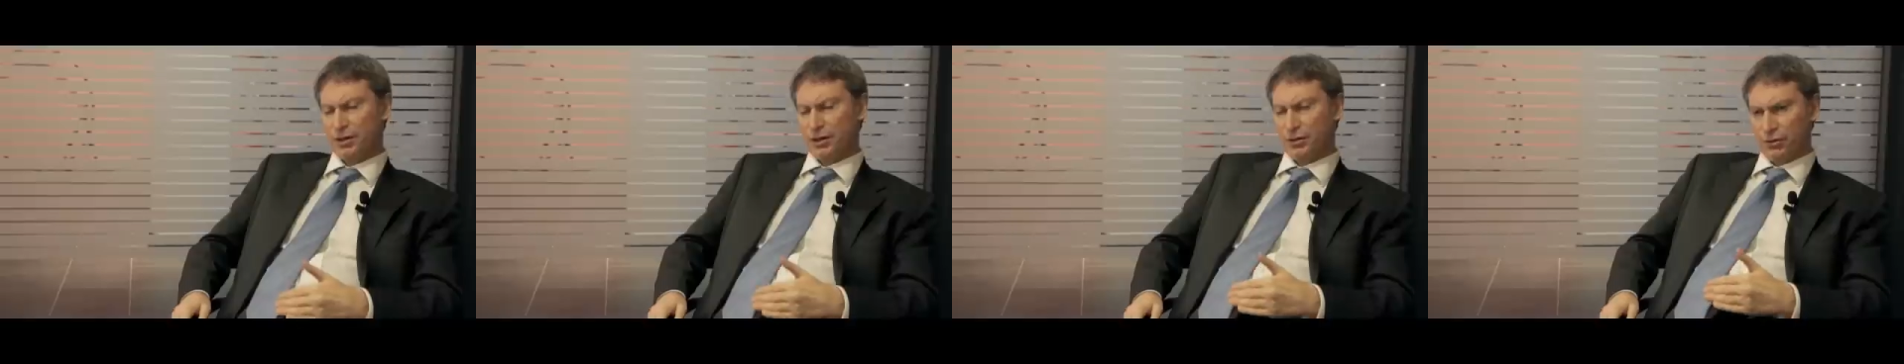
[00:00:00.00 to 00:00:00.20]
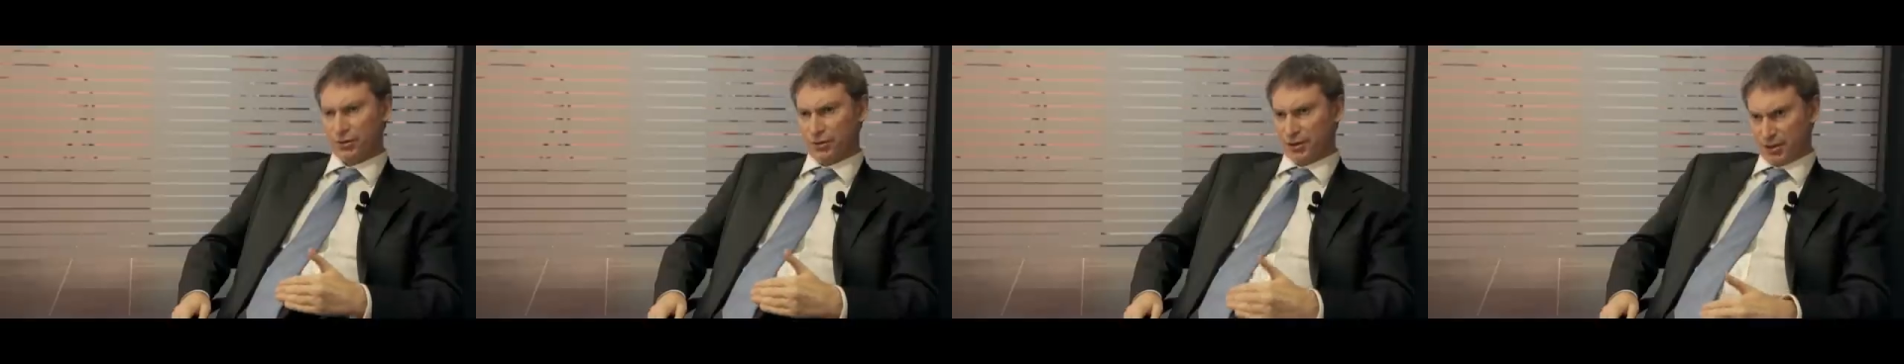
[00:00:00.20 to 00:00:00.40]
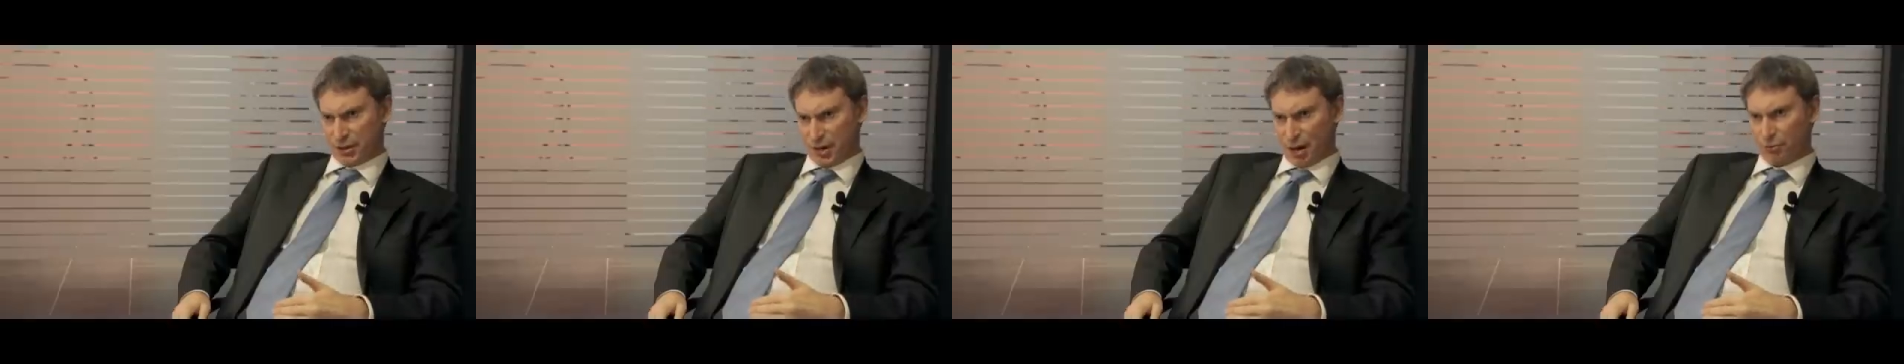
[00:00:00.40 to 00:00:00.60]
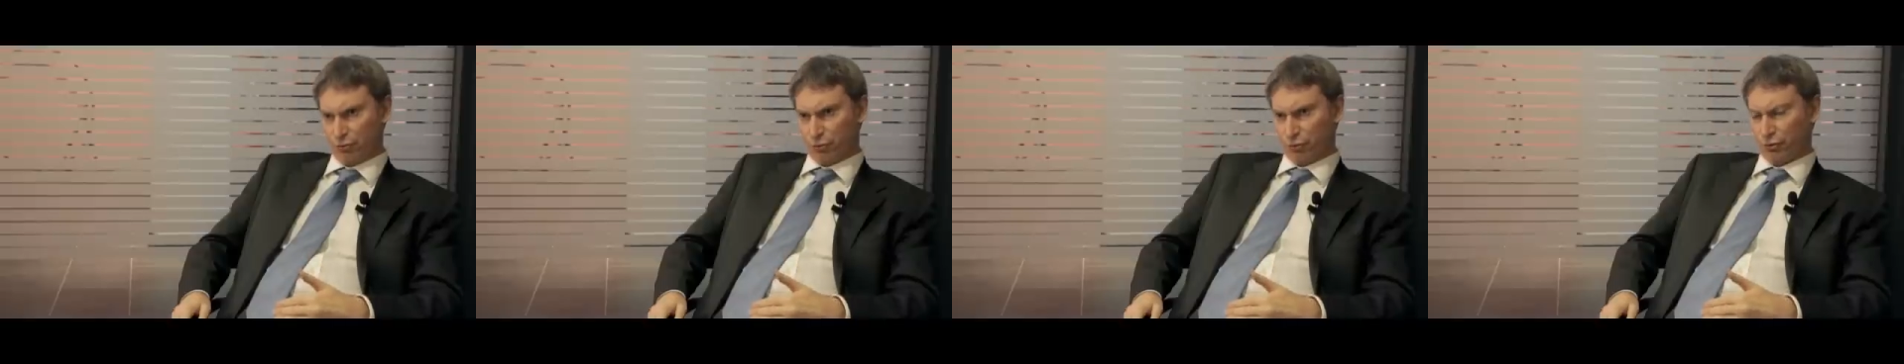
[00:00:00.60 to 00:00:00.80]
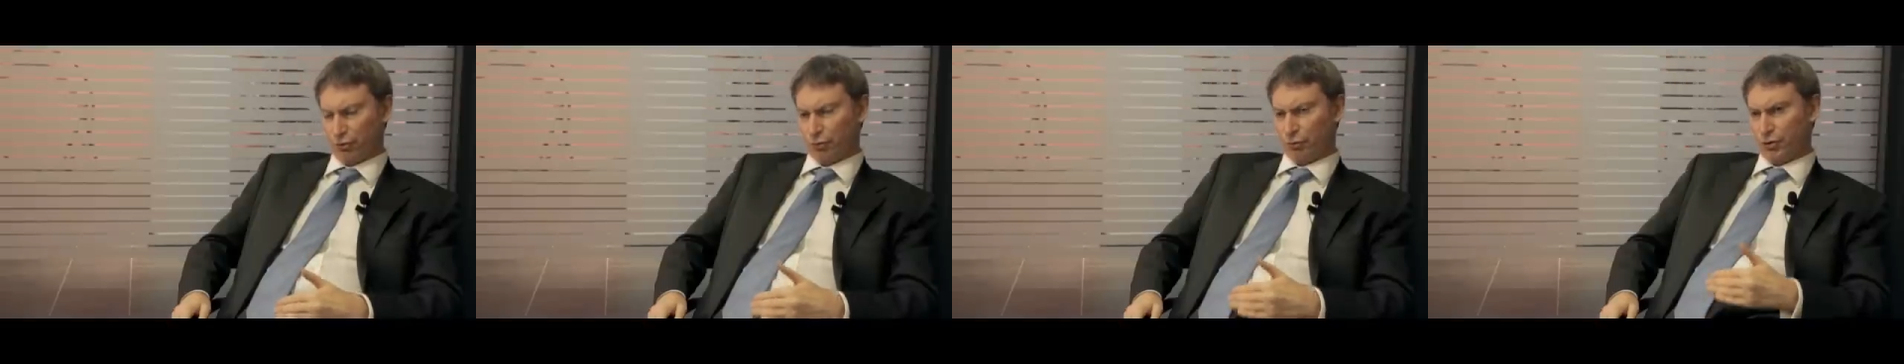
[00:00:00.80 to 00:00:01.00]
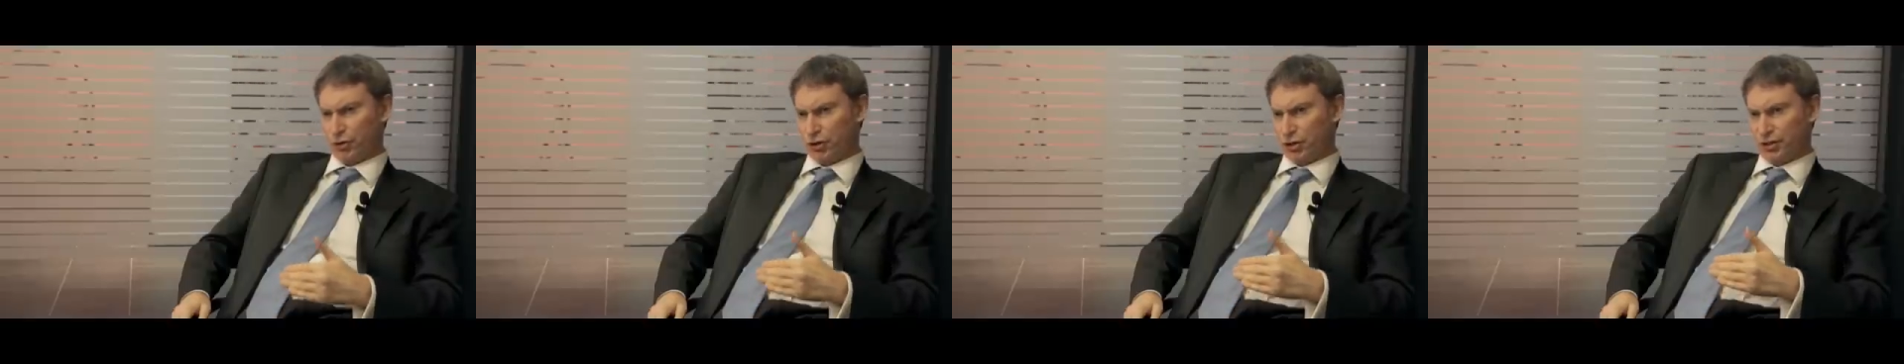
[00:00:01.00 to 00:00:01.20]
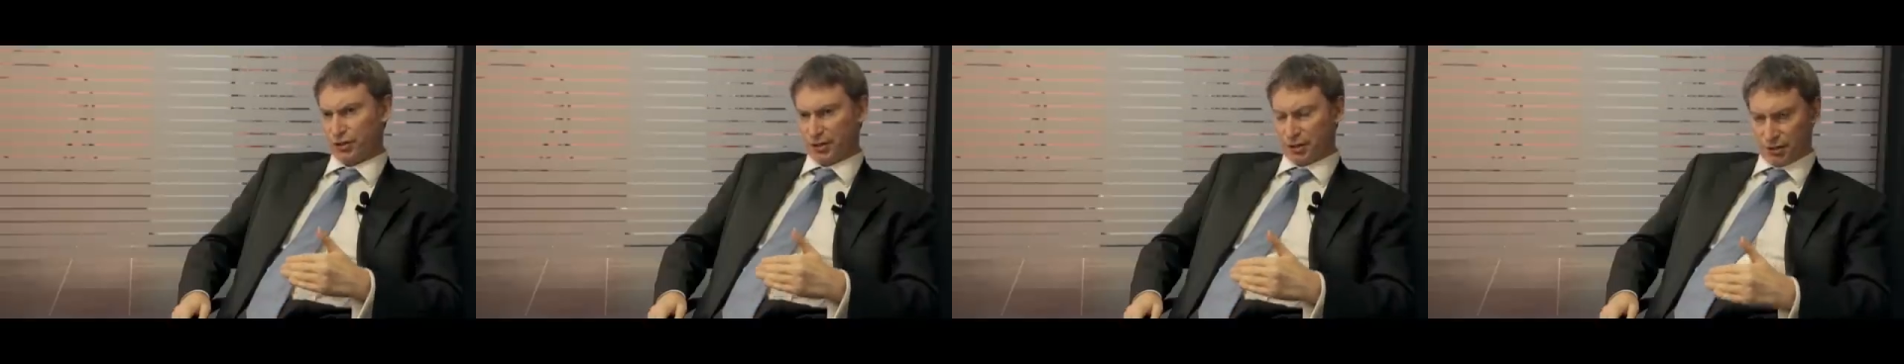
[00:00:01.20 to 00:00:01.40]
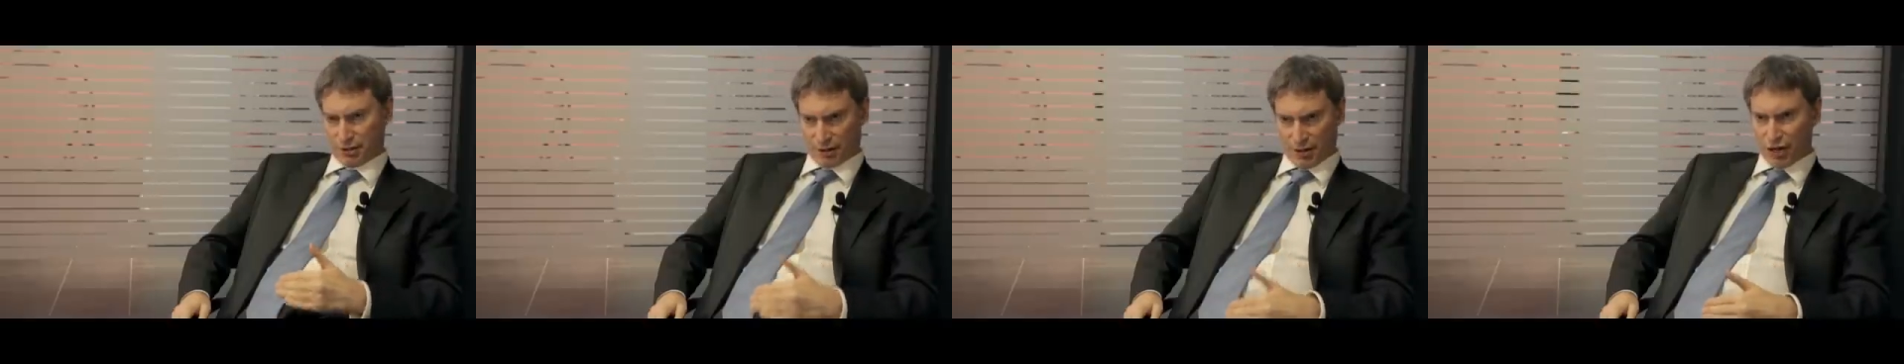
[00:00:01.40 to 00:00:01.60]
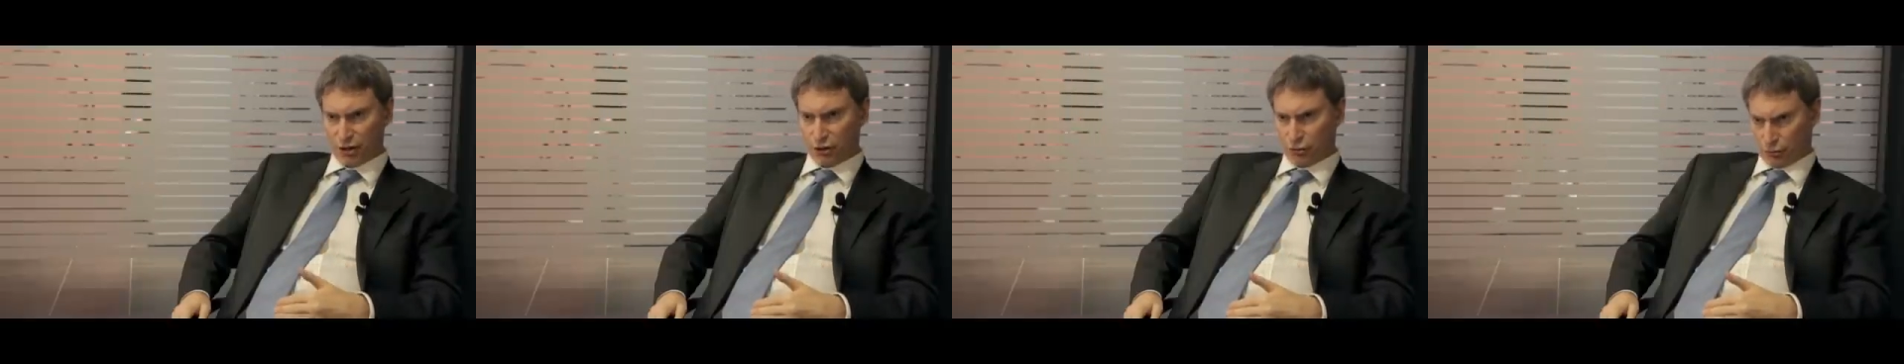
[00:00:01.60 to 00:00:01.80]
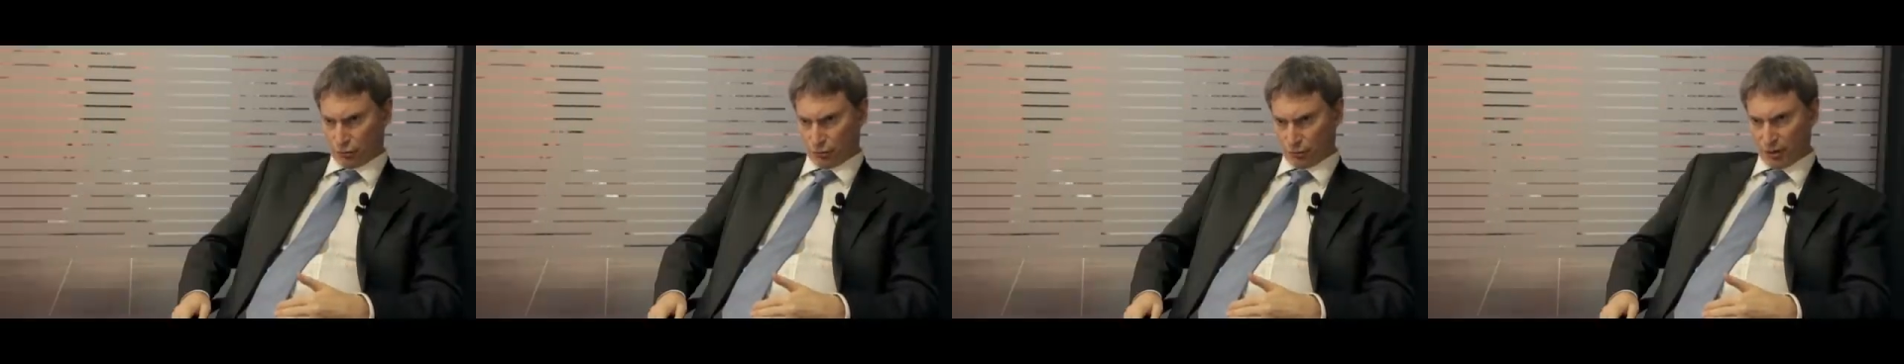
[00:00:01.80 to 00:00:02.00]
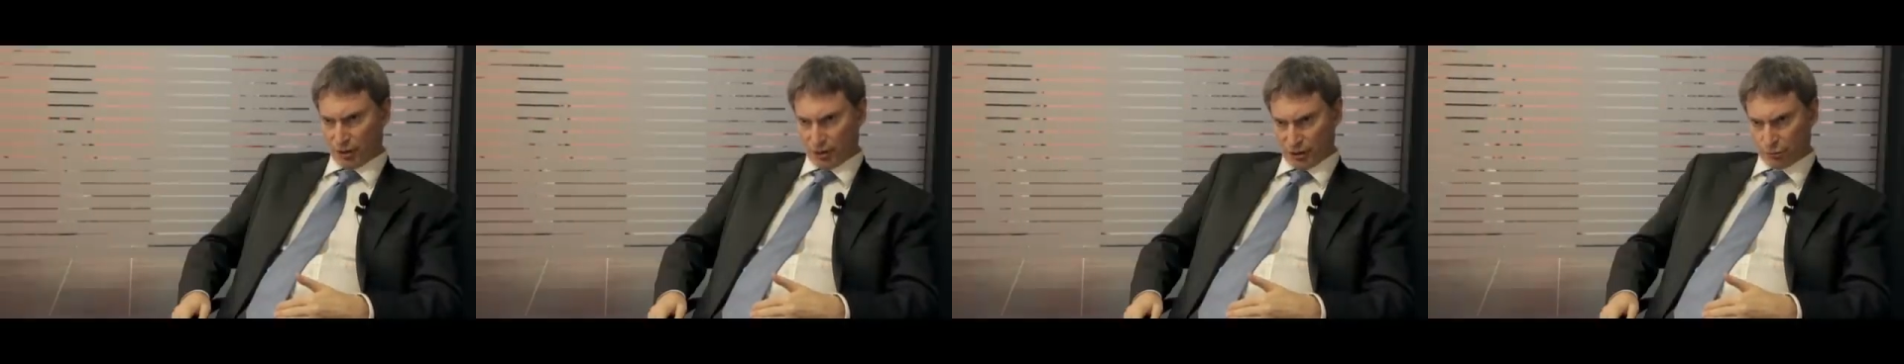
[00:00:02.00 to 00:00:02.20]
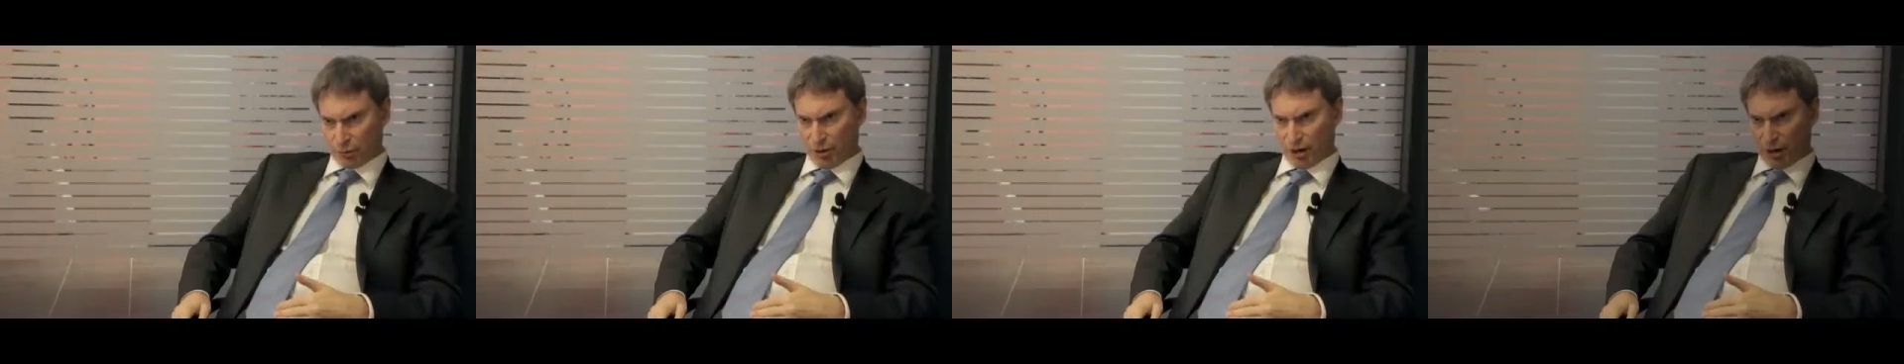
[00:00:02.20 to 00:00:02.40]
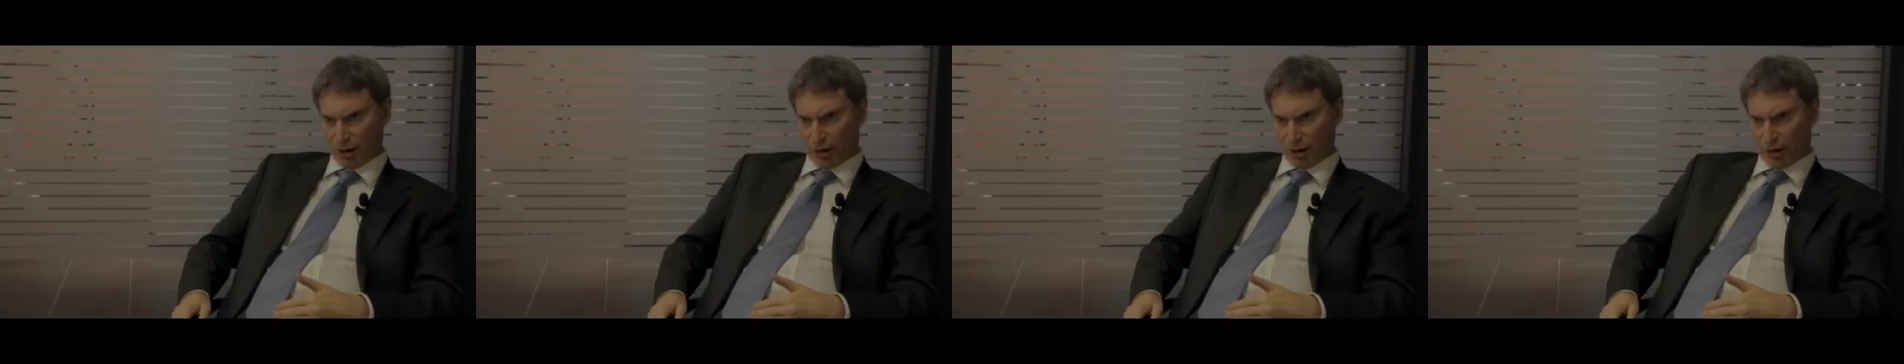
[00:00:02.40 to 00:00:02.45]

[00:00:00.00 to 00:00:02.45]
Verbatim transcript: in the Nice campus, which is international as well.